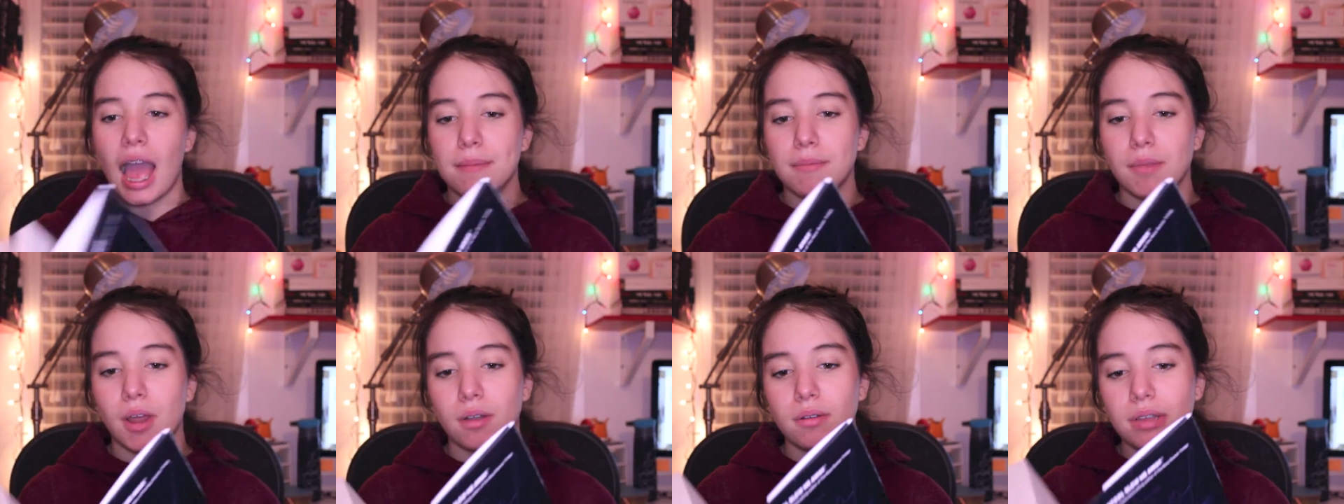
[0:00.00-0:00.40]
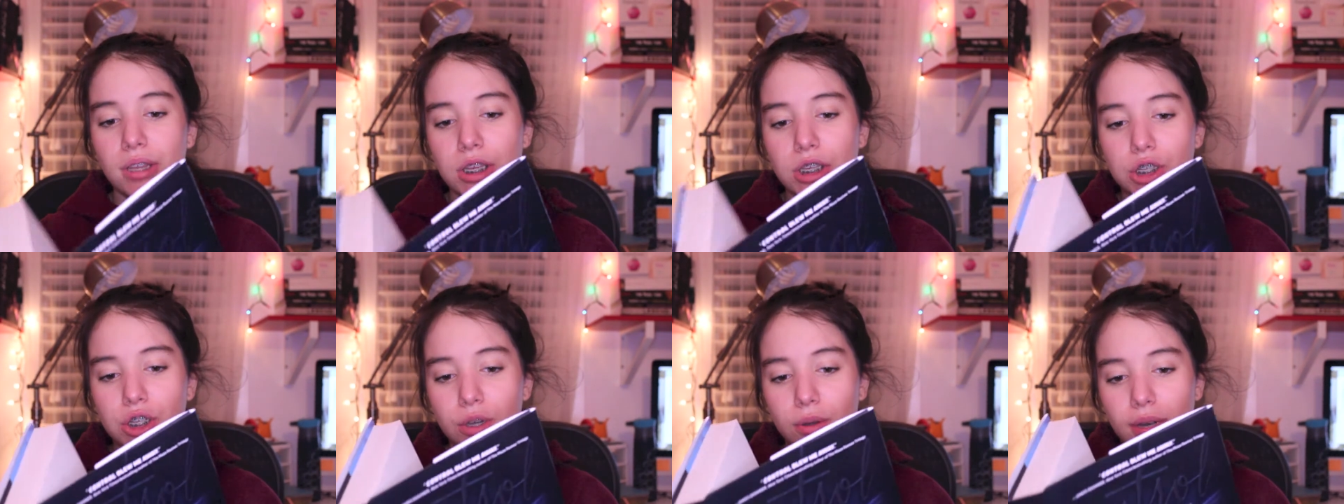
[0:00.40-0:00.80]
I'm not
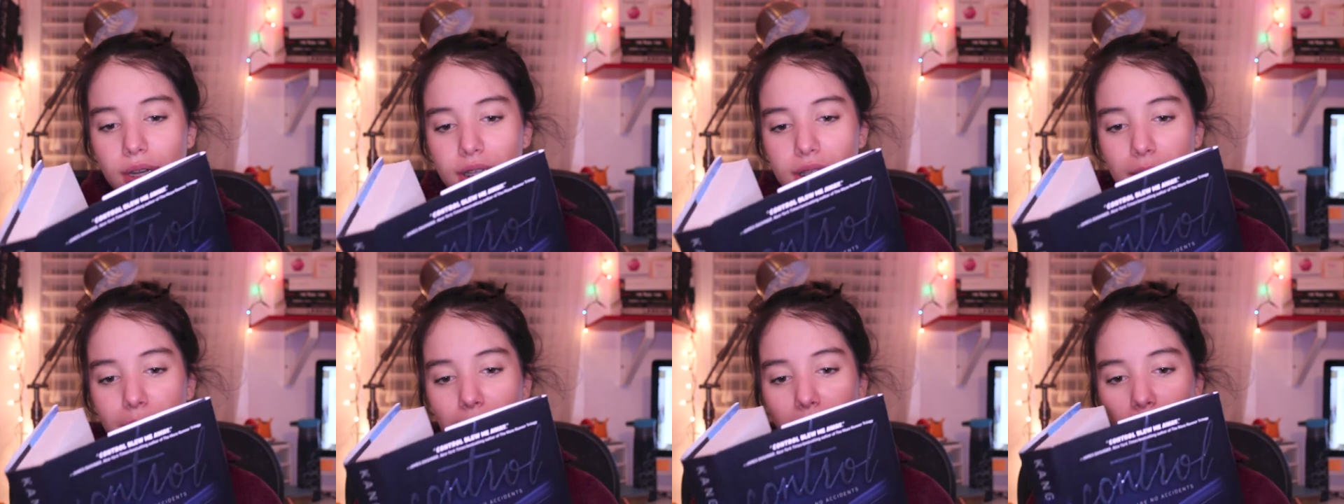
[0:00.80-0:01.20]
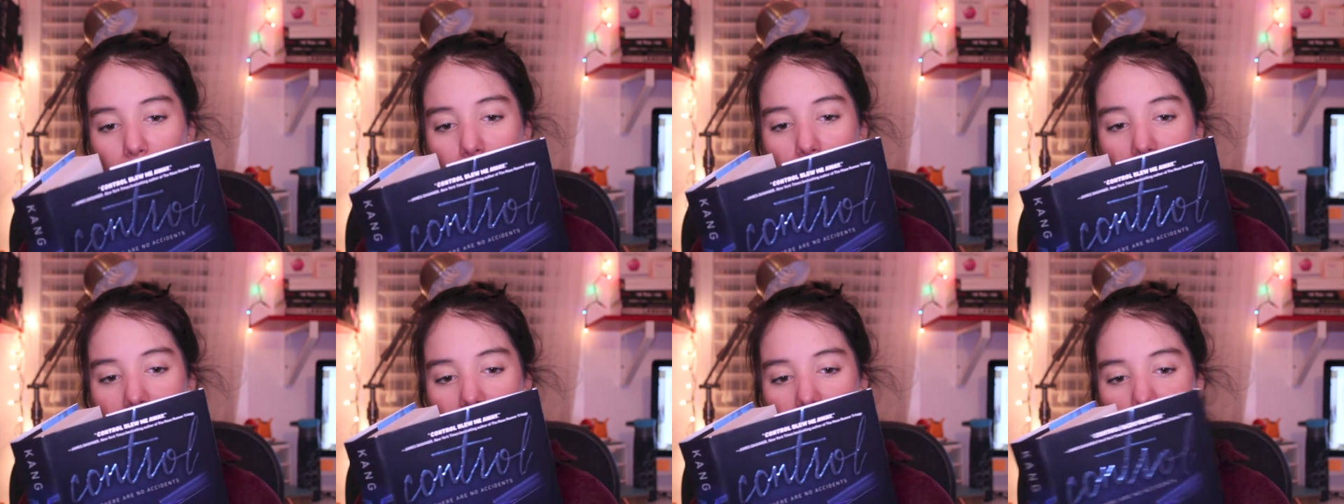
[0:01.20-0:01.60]
really sure what it's
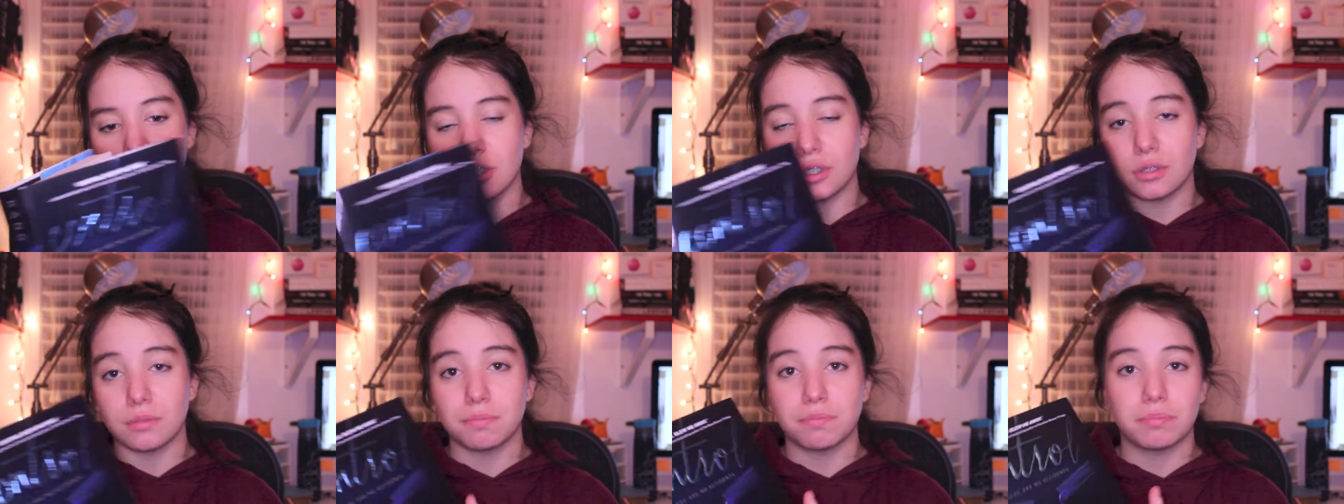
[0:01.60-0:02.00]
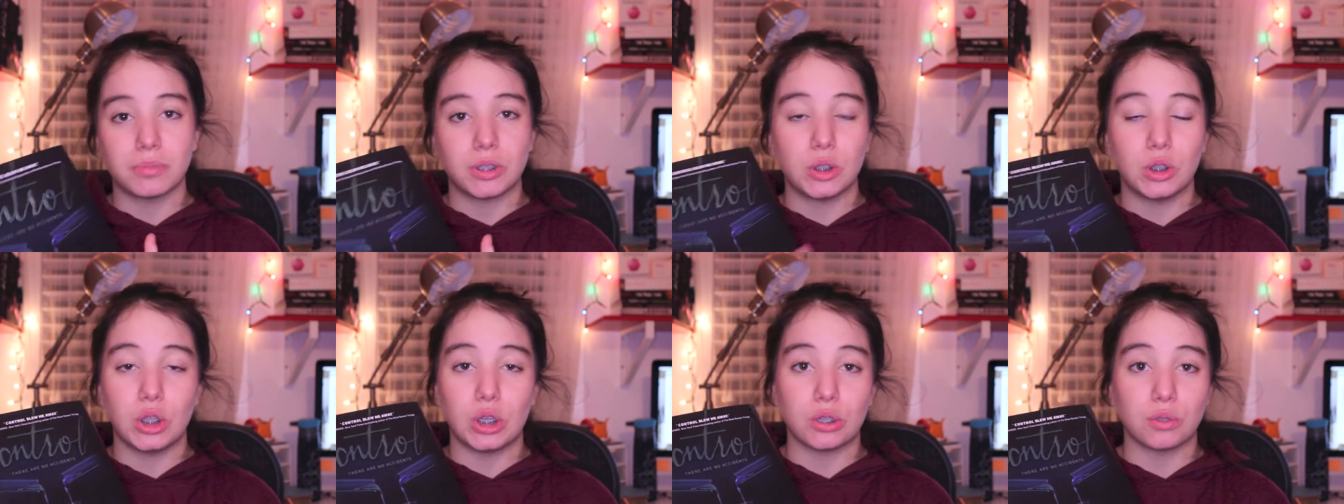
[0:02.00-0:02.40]
about, but it just
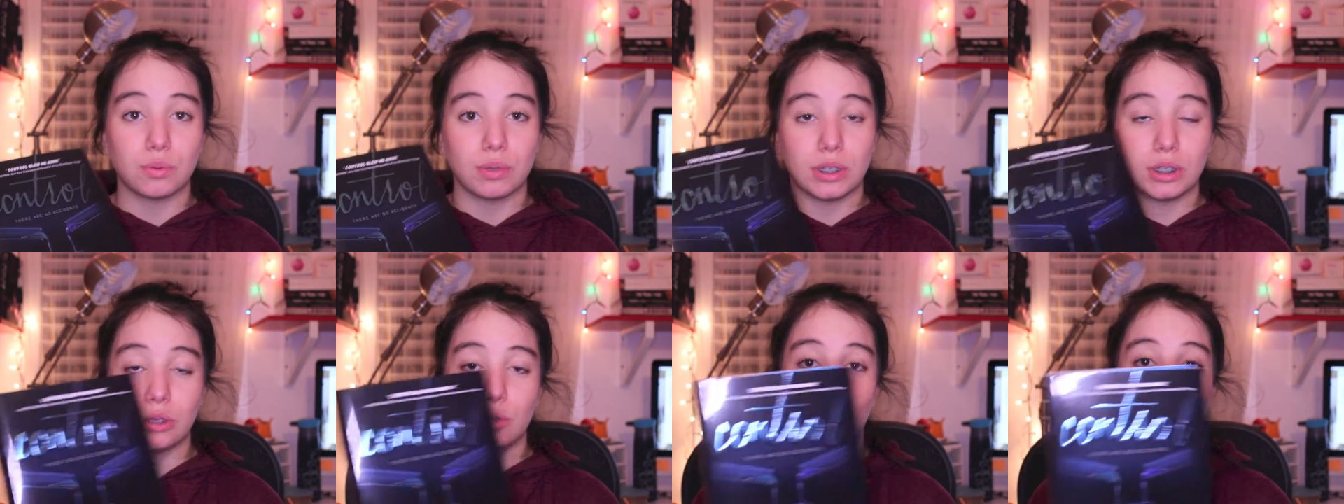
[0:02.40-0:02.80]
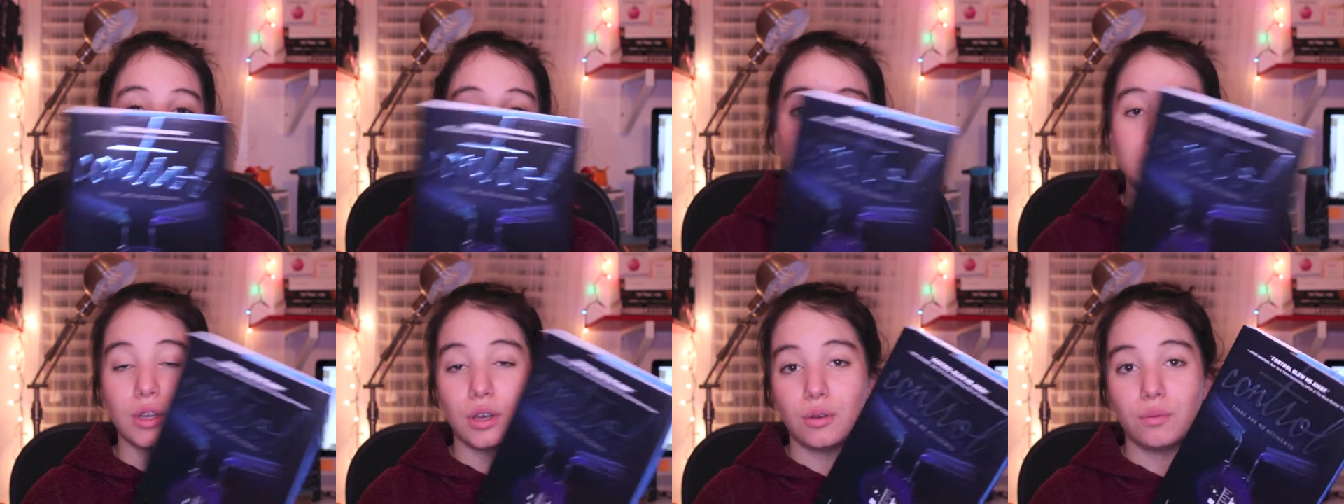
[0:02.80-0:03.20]
looks really cool,
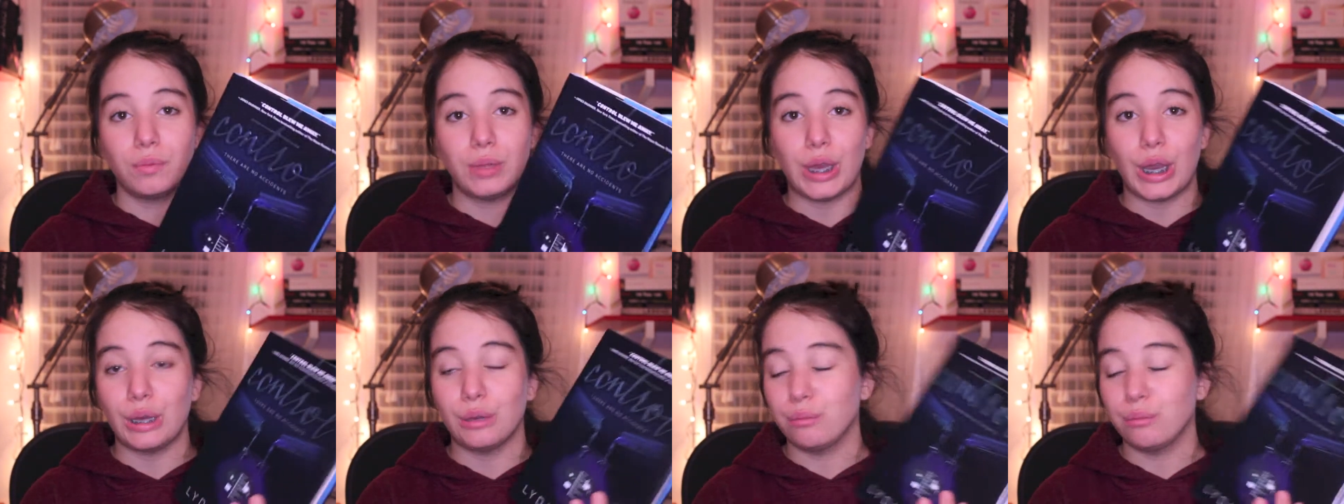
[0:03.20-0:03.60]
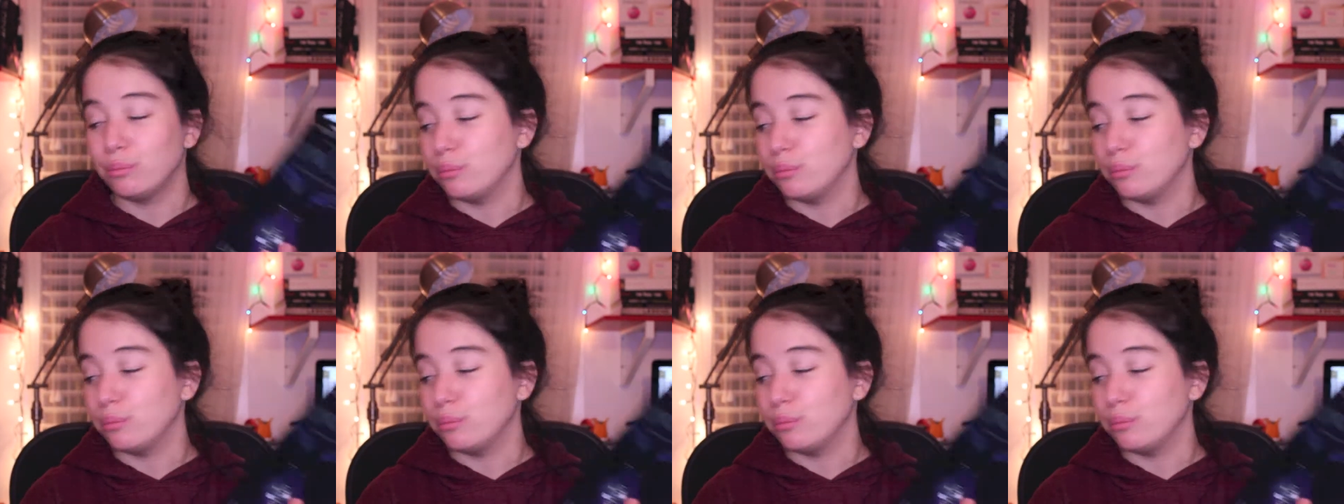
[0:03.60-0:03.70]
so yeah.